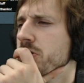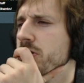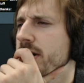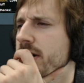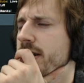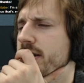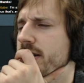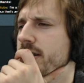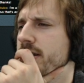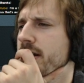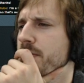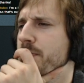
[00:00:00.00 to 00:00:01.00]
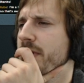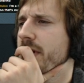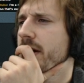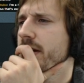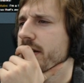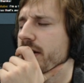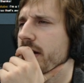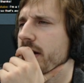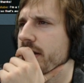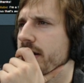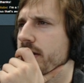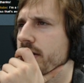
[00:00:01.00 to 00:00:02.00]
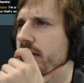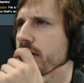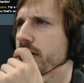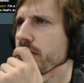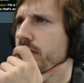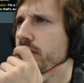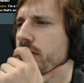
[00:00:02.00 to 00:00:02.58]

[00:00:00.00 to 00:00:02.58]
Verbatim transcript: Yeah, this is not a bad idea like that, you know?